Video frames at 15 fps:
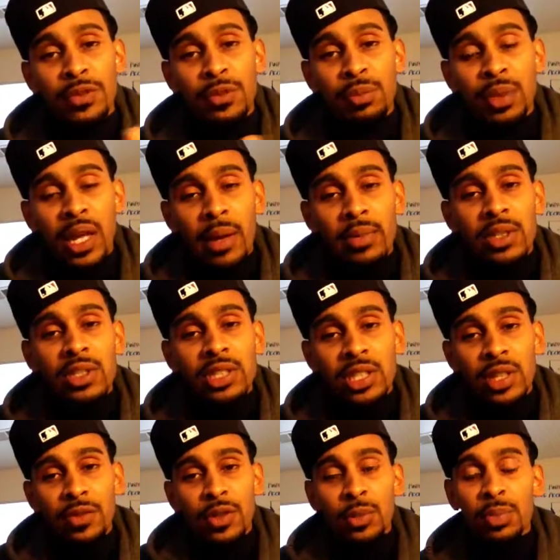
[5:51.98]
be able to
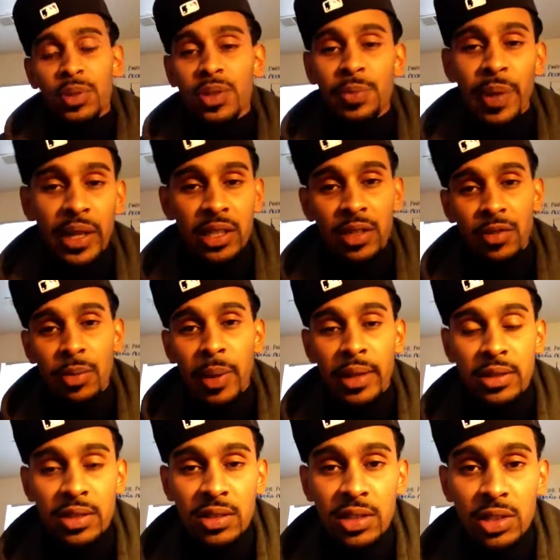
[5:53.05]
shift your perspective
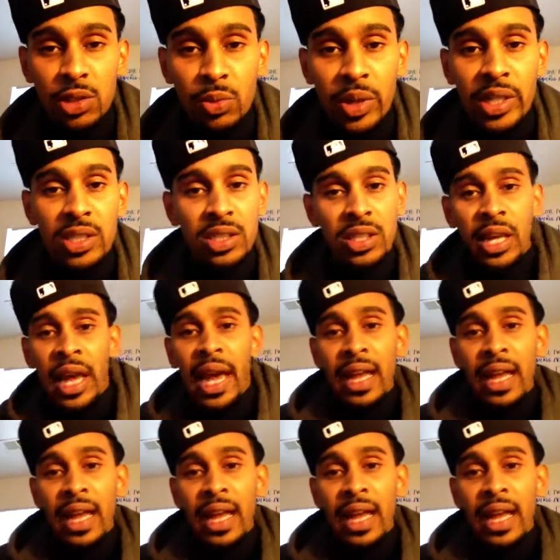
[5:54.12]
about the situation.